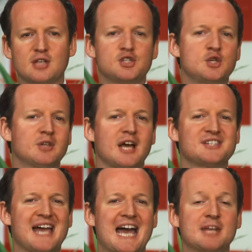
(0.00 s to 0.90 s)
else you'd like
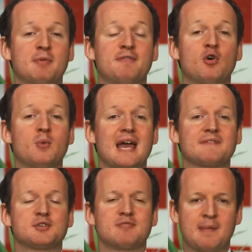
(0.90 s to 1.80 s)
to add before we
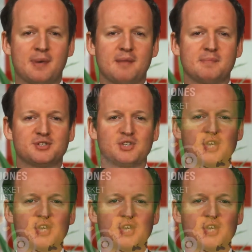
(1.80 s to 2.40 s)
have to wrap up, Mr.